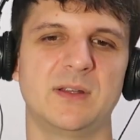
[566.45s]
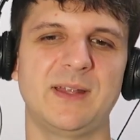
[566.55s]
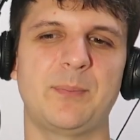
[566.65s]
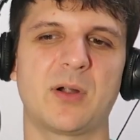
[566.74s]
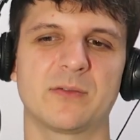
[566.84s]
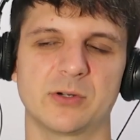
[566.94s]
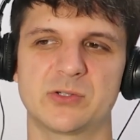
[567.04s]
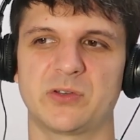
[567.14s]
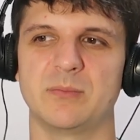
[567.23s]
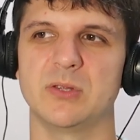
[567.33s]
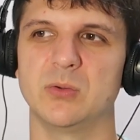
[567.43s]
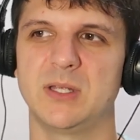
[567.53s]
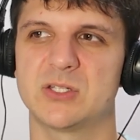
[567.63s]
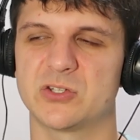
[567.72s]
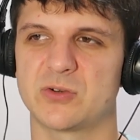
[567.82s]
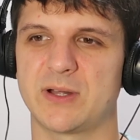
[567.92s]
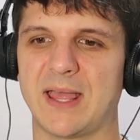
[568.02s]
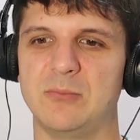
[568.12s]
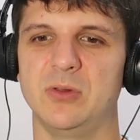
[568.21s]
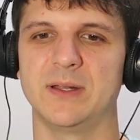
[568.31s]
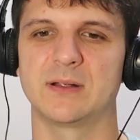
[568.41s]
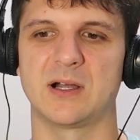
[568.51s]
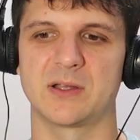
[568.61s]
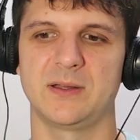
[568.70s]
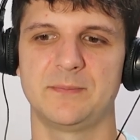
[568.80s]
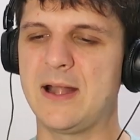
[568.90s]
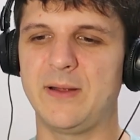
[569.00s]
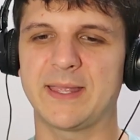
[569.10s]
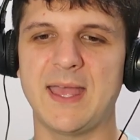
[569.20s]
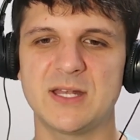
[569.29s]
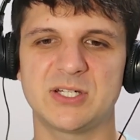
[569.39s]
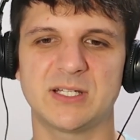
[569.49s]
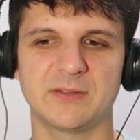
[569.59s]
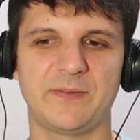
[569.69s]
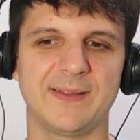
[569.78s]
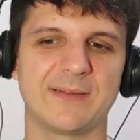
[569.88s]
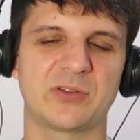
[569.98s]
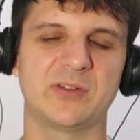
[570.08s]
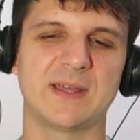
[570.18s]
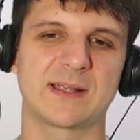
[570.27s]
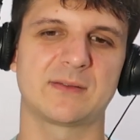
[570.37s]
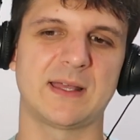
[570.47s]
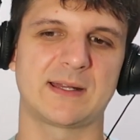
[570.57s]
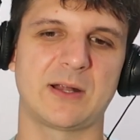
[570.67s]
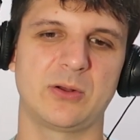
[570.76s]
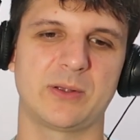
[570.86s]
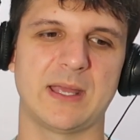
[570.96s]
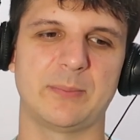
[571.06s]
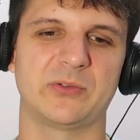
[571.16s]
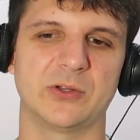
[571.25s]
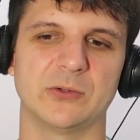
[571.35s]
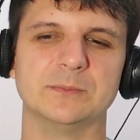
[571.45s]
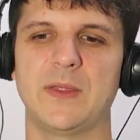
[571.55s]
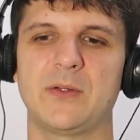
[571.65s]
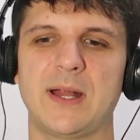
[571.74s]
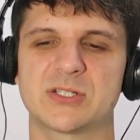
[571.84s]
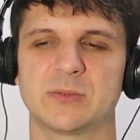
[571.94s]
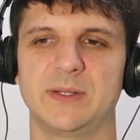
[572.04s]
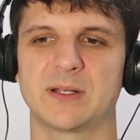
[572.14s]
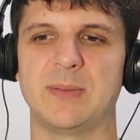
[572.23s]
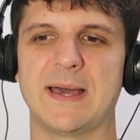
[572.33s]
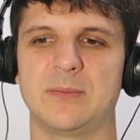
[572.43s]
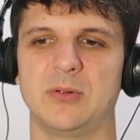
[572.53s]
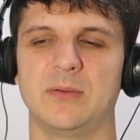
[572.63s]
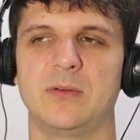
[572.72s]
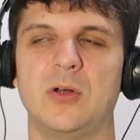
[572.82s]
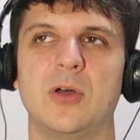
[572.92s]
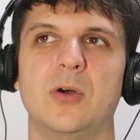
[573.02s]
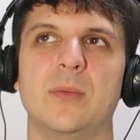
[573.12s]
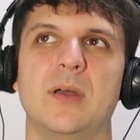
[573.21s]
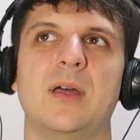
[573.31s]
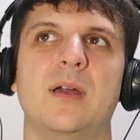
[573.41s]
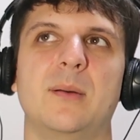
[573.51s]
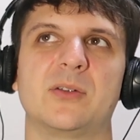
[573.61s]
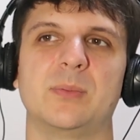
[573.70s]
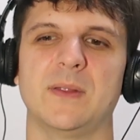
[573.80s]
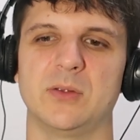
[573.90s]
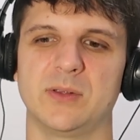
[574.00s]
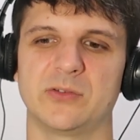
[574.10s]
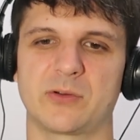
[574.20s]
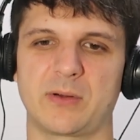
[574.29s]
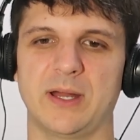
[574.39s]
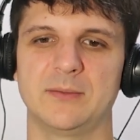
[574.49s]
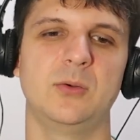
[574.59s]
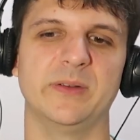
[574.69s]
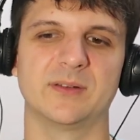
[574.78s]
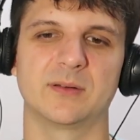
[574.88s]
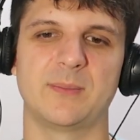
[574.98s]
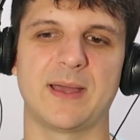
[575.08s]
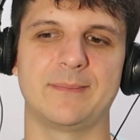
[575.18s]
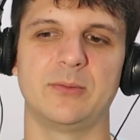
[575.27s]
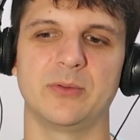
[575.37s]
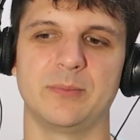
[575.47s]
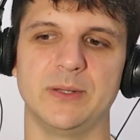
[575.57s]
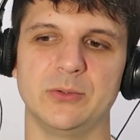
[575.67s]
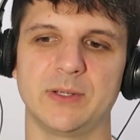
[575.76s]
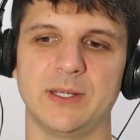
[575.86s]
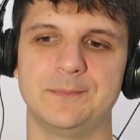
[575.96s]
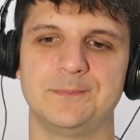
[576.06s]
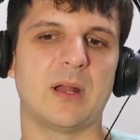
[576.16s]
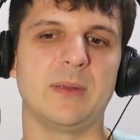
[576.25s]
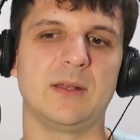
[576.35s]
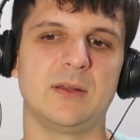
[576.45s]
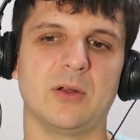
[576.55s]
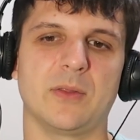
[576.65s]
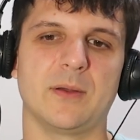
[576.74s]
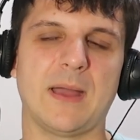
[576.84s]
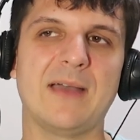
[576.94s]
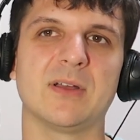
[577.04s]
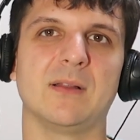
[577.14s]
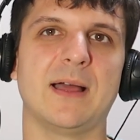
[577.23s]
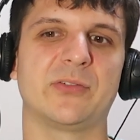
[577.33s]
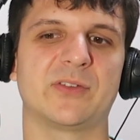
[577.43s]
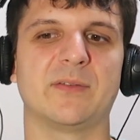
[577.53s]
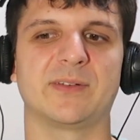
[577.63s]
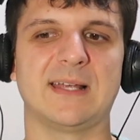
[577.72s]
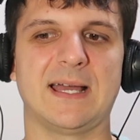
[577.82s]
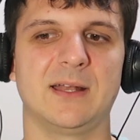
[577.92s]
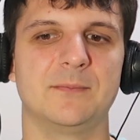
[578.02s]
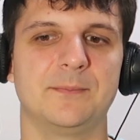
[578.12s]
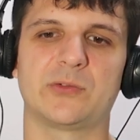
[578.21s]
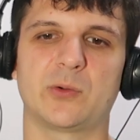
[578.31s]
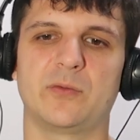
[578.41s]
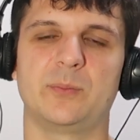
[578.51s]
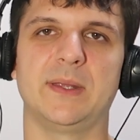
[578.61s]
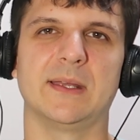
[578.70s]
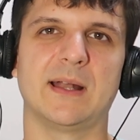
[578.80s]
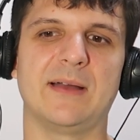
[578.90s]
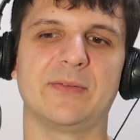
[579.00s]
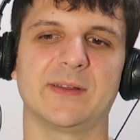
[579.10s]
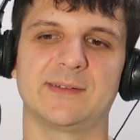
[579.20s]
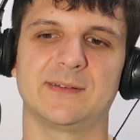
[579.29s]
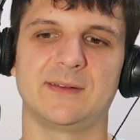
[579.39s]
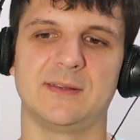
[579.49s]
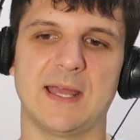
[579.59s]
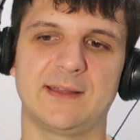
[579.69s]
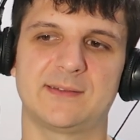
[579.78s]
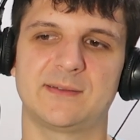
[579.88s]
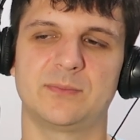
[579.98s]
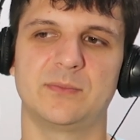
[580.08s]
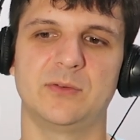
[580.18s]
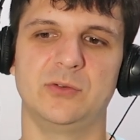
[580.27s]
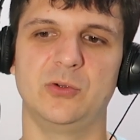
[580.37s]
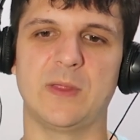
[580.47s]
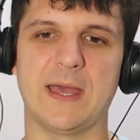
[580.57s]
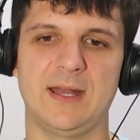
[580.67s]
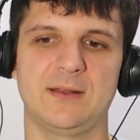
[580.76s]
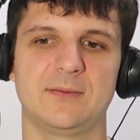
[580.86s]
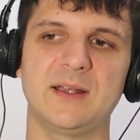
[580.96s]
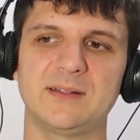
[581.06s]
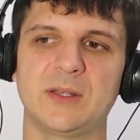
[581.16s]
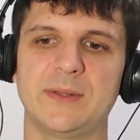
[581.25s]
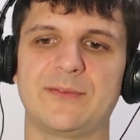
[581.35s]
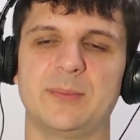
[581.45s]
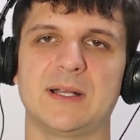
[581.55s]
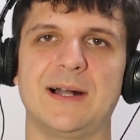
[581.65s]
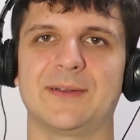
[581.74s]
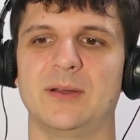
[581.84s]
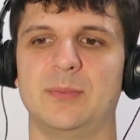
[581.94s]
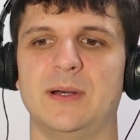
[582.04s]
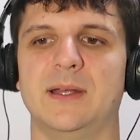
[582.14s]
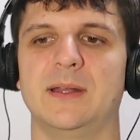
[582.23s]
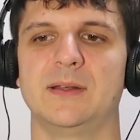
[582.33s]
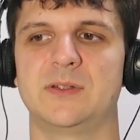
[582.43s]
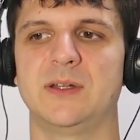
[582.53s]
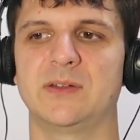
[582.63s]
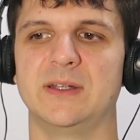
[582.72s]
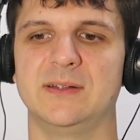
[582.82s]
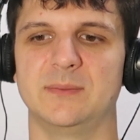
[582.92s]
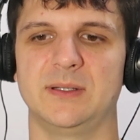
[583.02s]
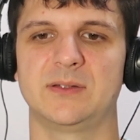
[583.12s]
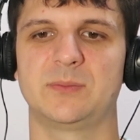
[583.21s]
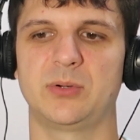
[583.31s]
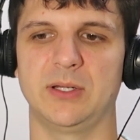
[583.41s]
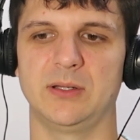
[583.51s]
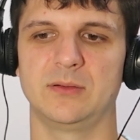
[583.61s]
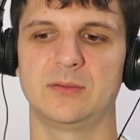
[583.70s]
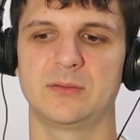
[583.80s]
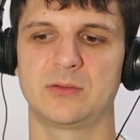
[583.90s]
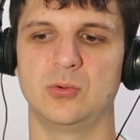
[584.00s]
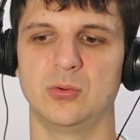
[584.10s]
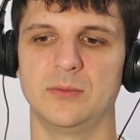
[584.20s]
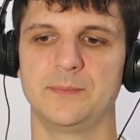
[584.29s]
Is that part of her interest in Miyuki, just trying to emulate Kaguya? I don't know, I can't shake the feeling ever since that, that karaoke episode that they're actually really compatible. Although, it might just be that Yuki's great, who isn't compatible with Miyuki. But I mean, you know, the having a life stuff aside, as sort of being an obvious yes, do that. Hayasaka will never be Kaguya, but doesn't need to be. She's pretty cool.